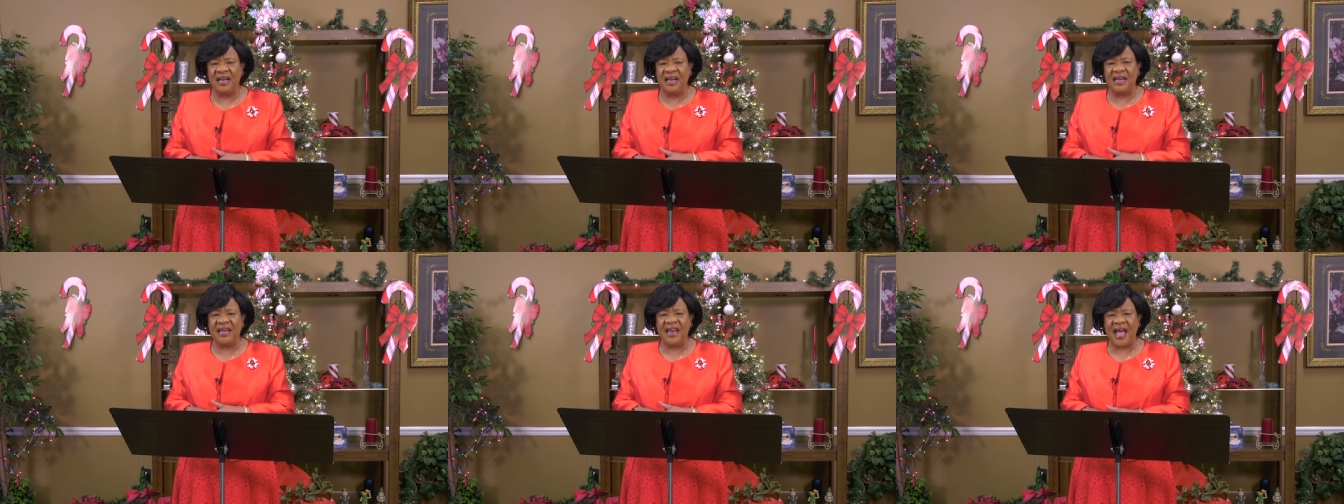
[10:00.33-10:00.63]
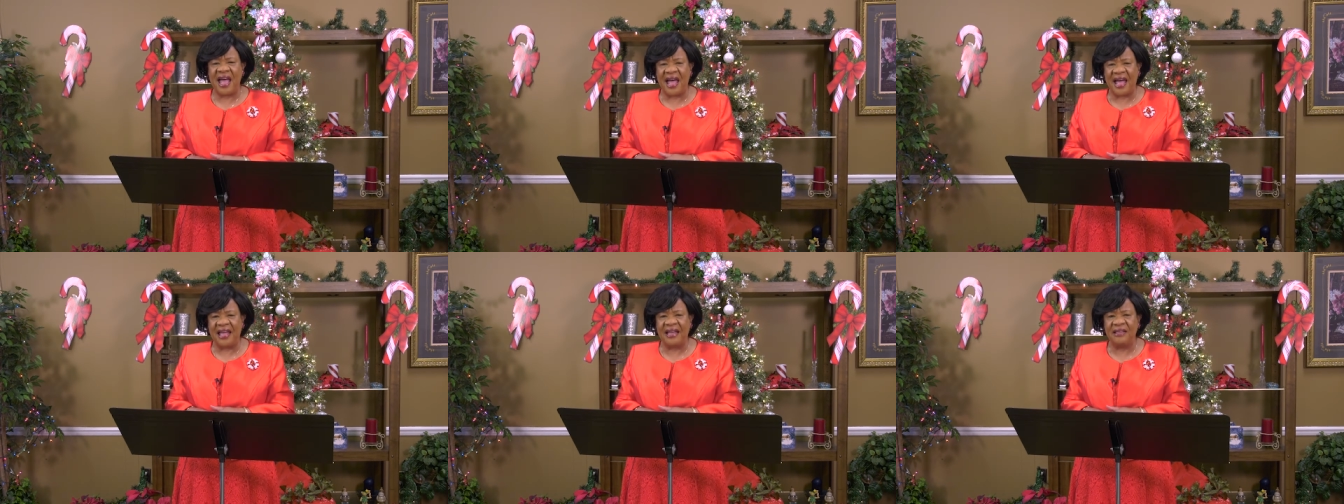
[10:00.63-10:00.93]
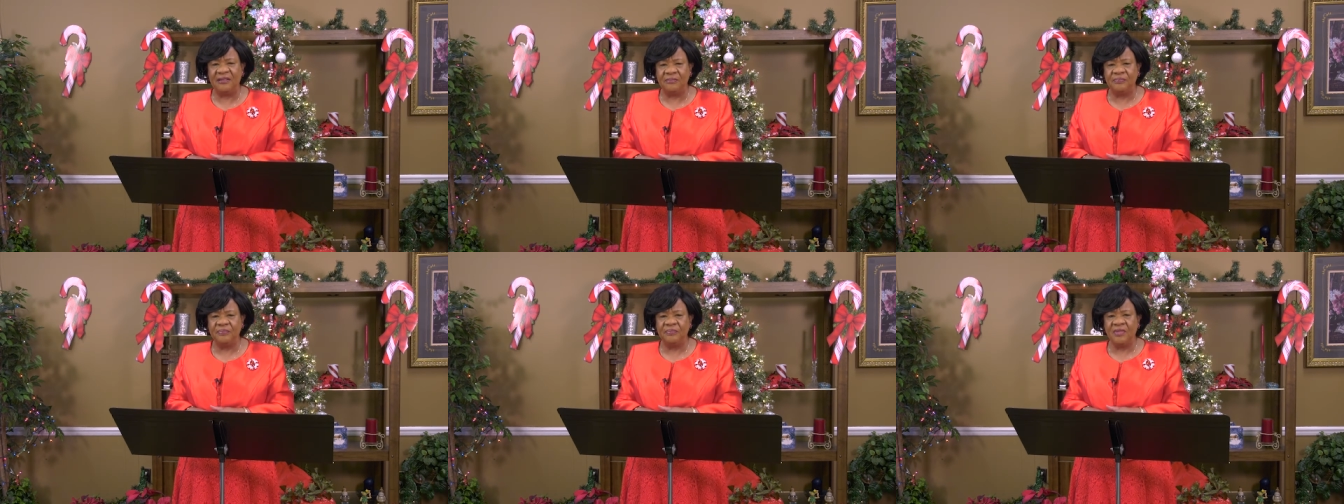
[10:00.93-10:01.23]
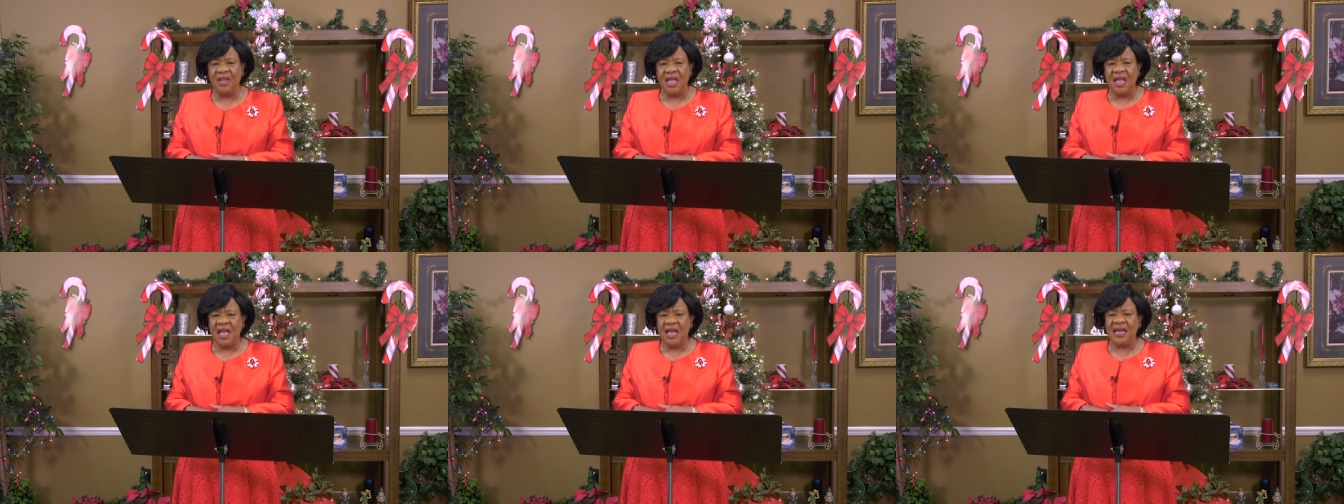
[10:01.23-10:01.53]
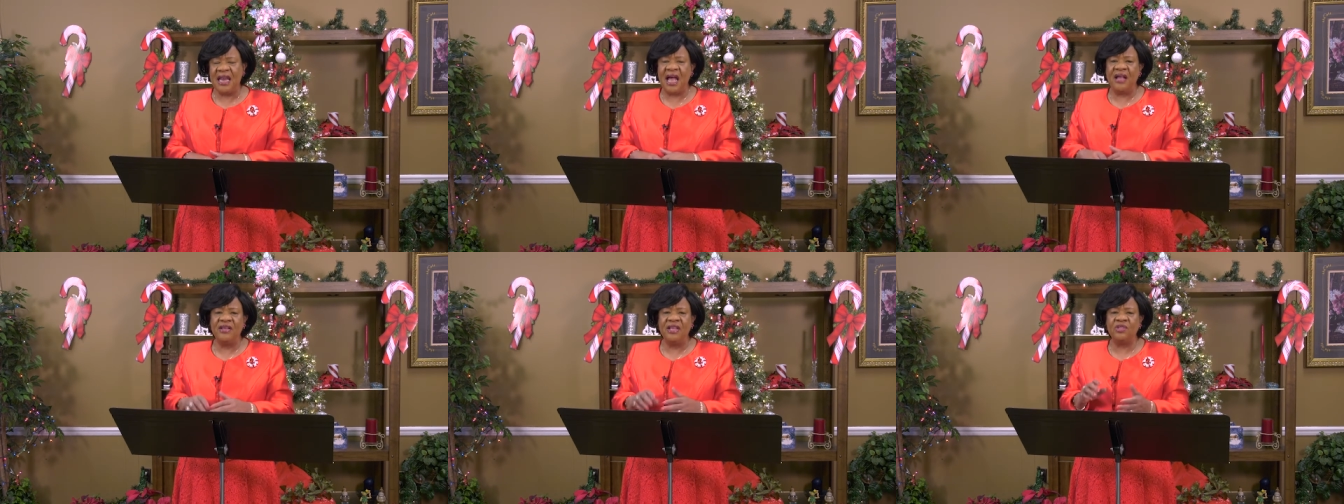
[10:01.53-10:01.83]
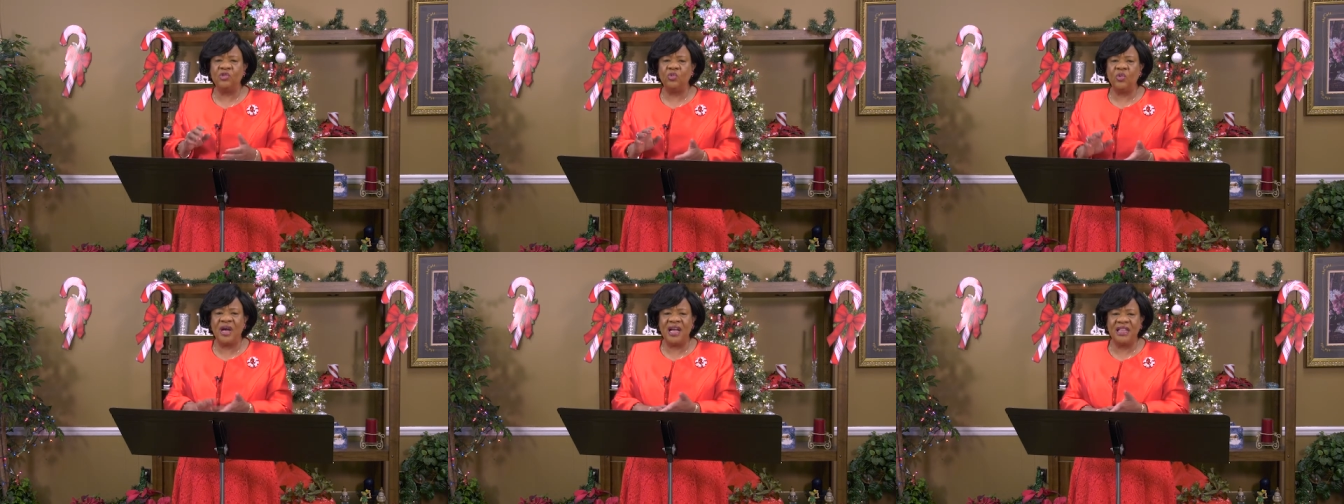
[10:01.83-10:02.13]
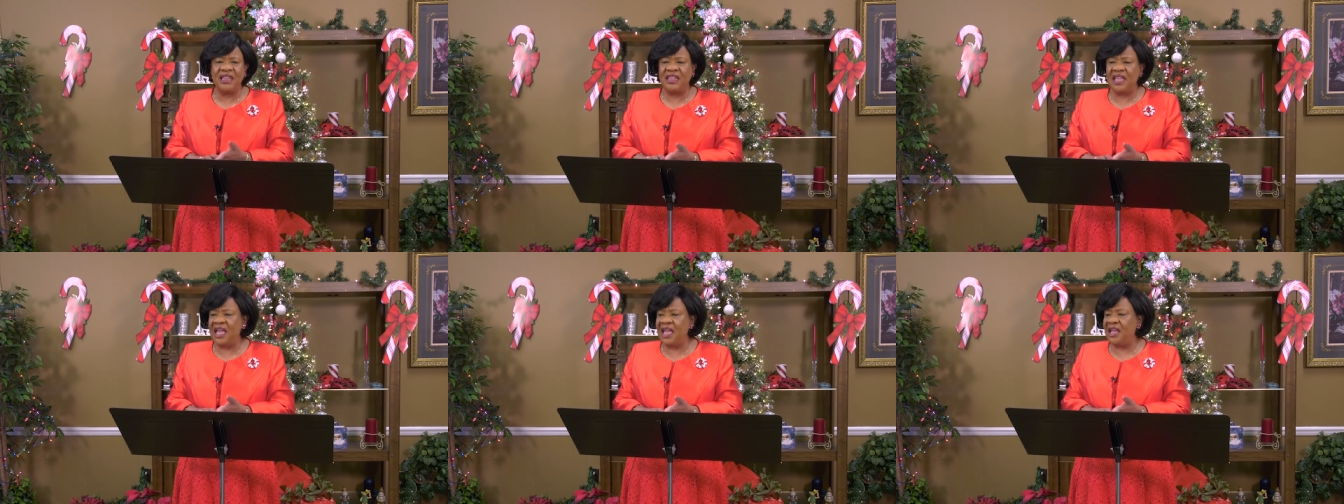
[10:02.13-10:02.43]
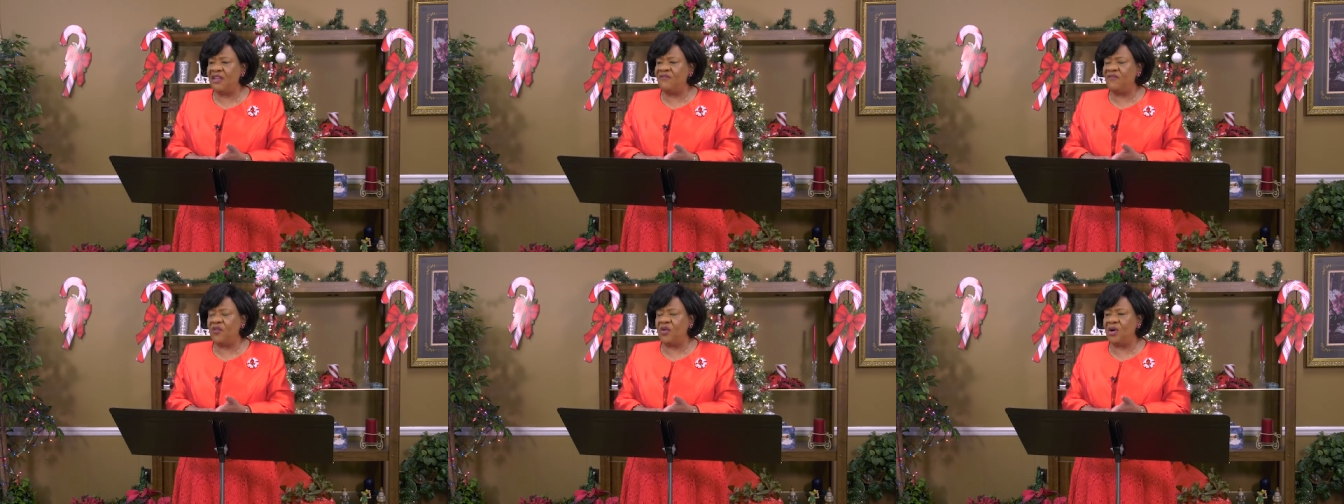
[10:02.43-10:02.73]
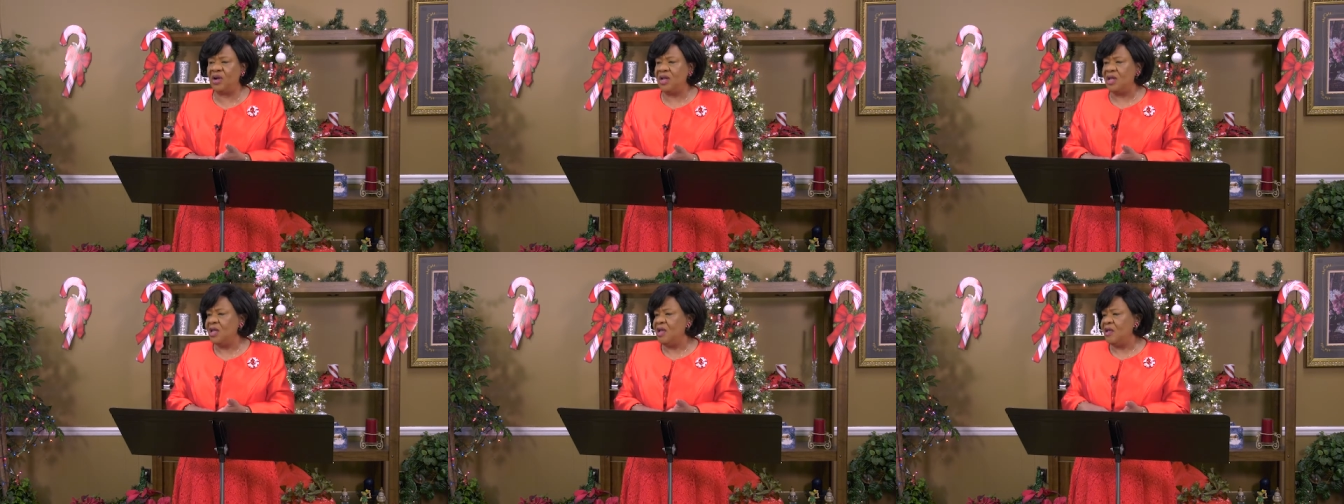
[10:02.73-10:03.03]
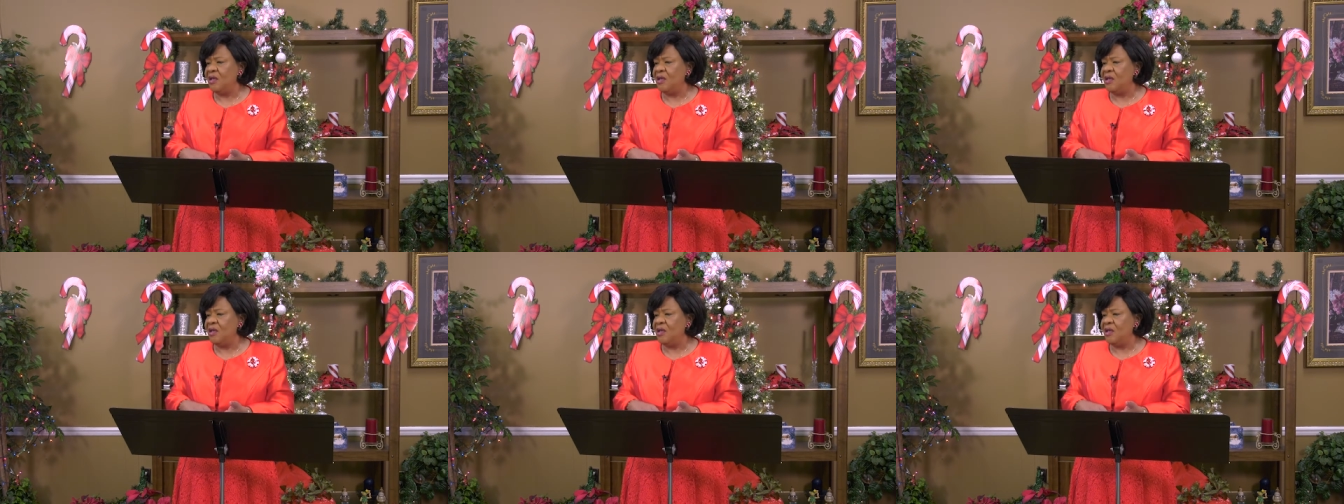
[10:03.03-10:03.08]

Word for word: and die? Now, it's one thing for